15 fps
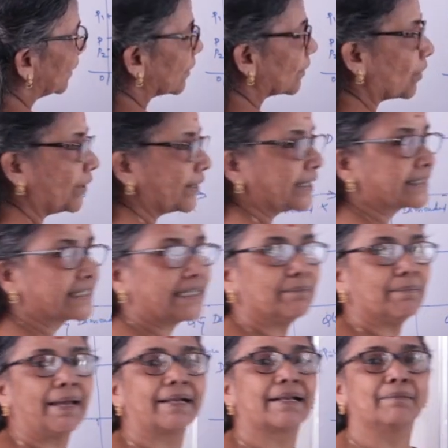Quantity
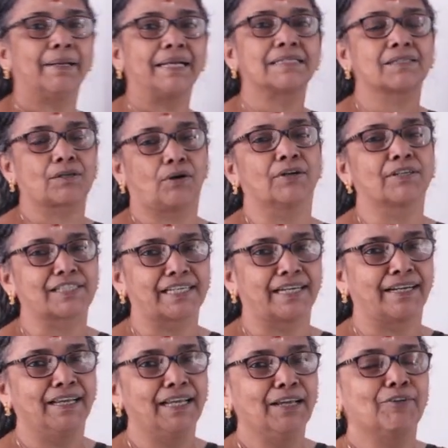demand remains
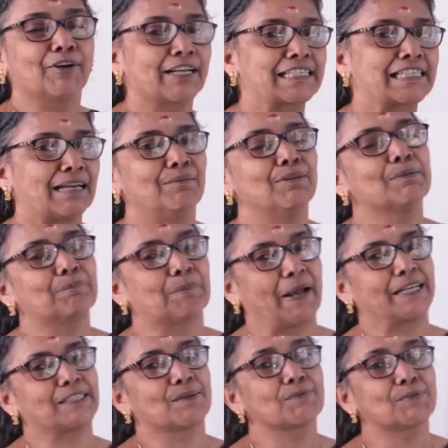constant. For example,
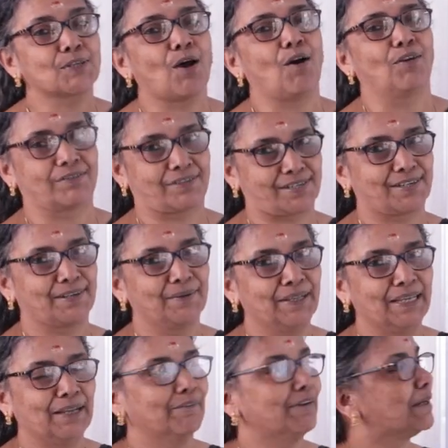price of salt.
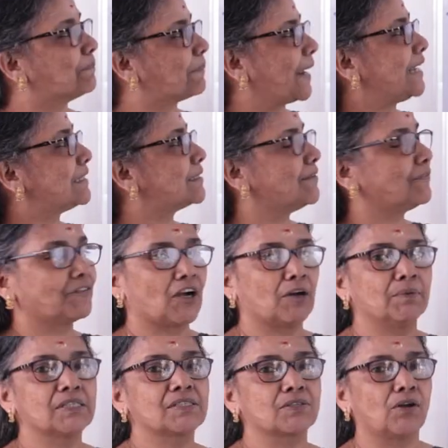When price of
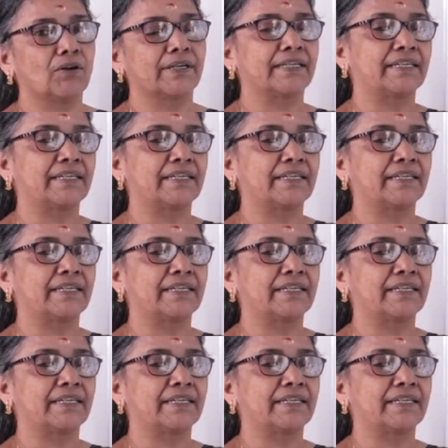common salt it